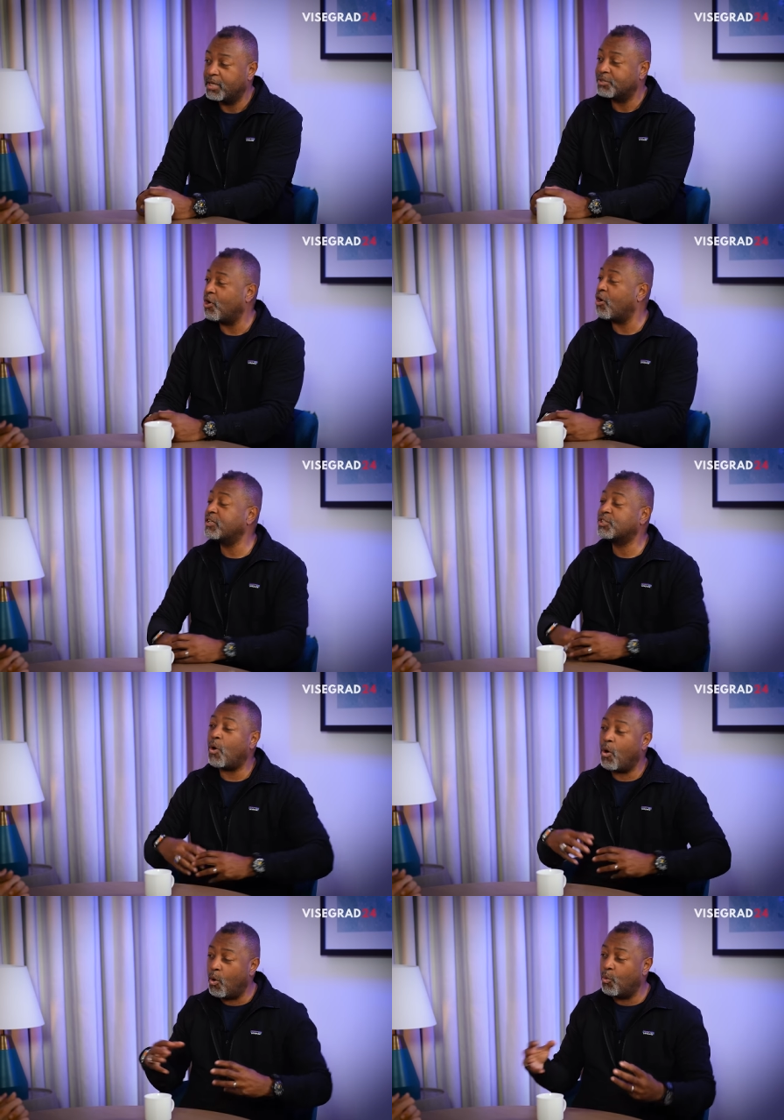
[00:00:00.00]
Qatar is
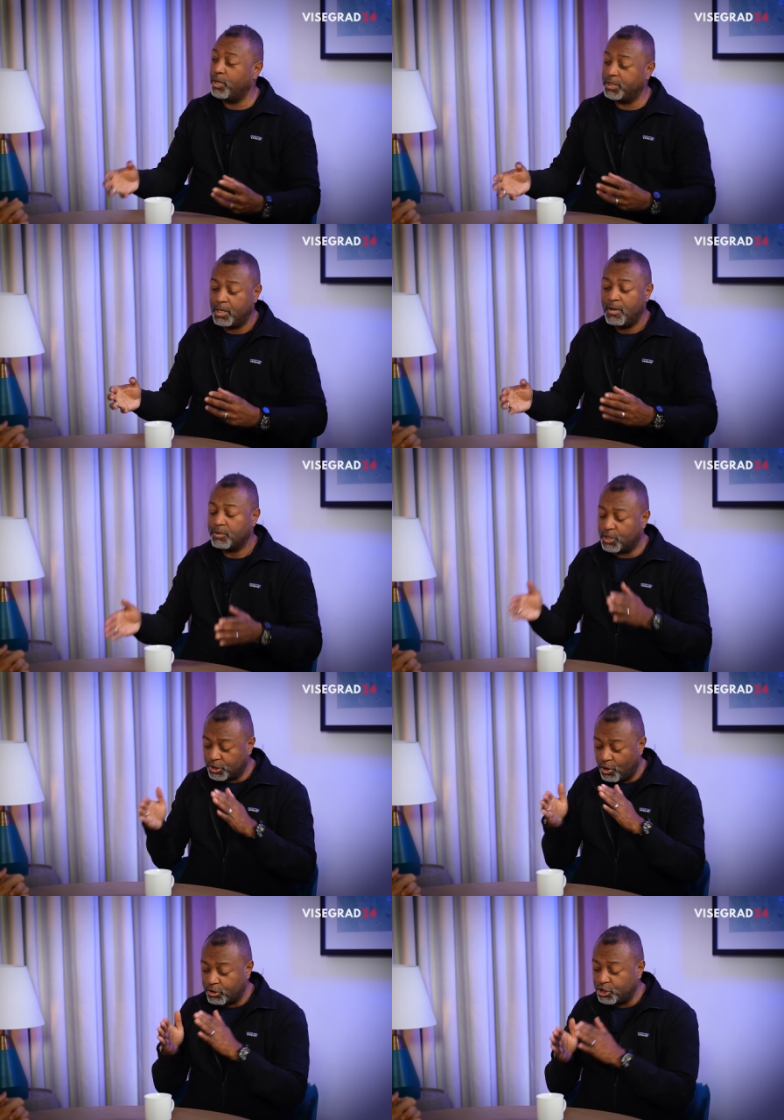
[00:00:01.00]
always,
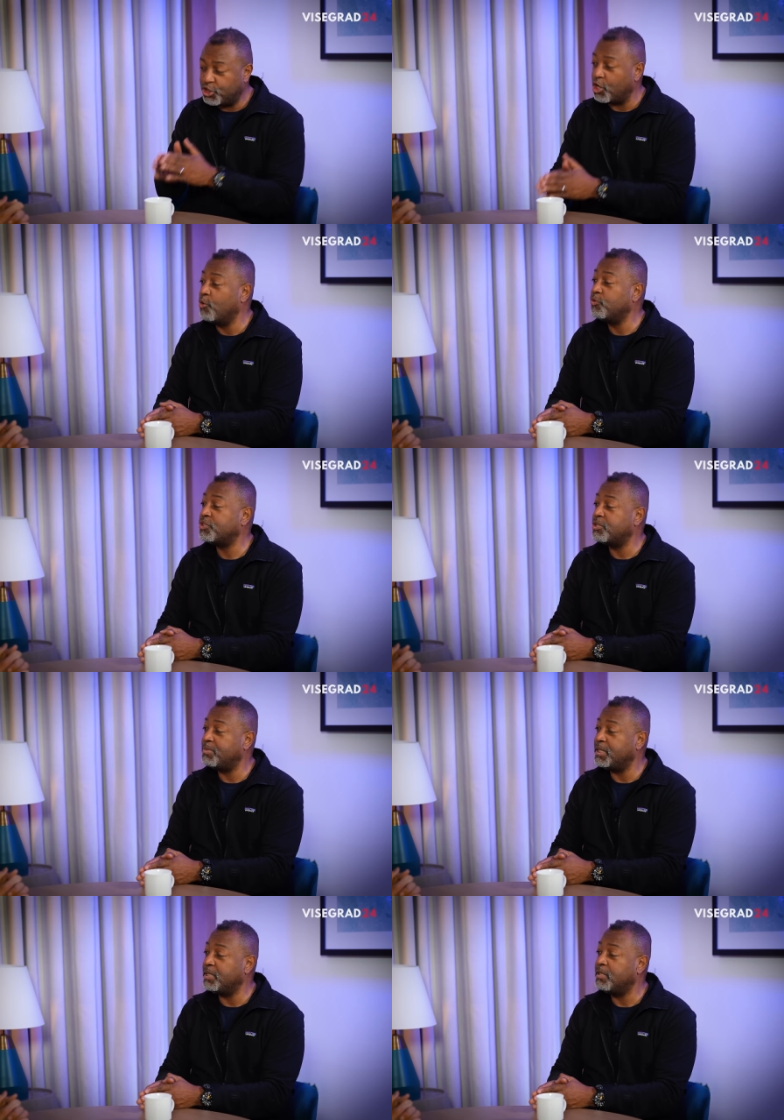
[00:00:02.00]
Qatar chose to
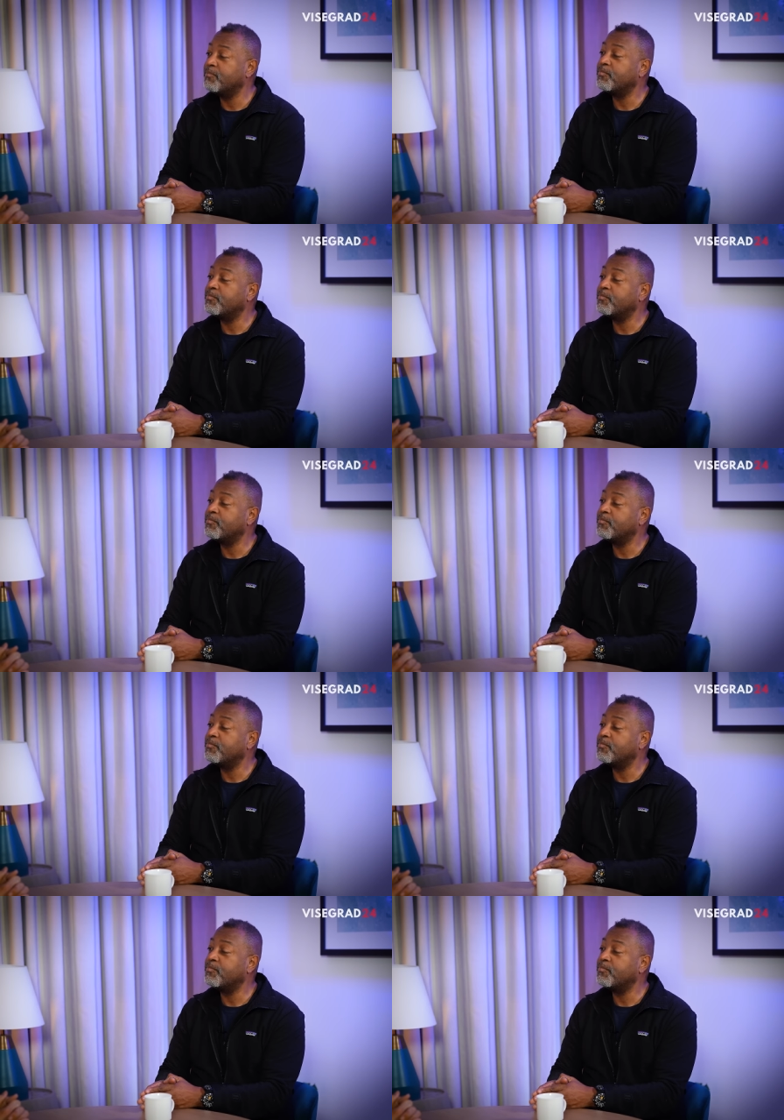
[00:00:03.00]
be